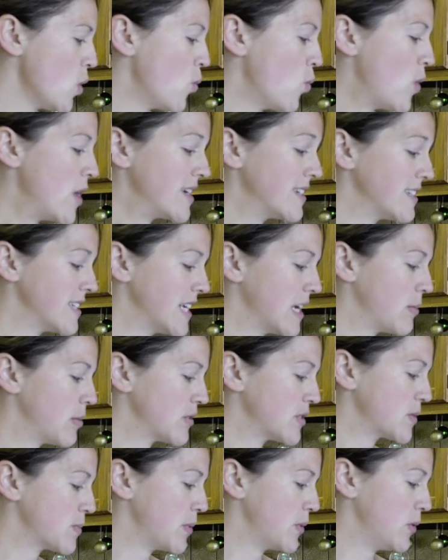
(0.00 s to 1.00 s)
1
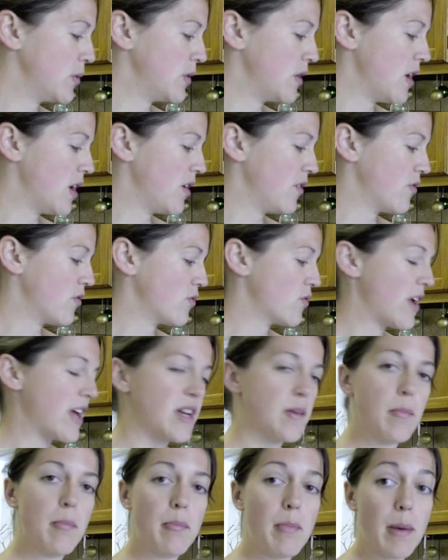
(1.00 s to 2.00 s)
tablespoon of
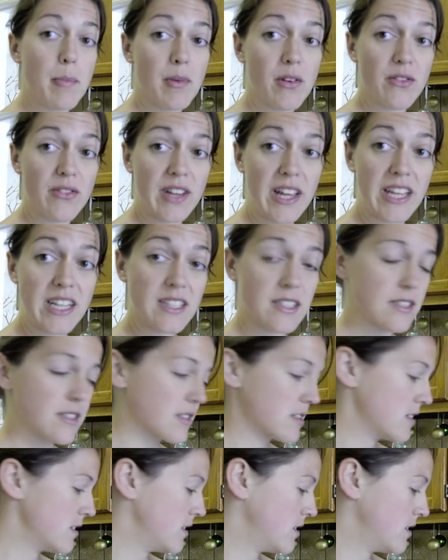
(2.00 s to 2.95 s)
red pepper flakes,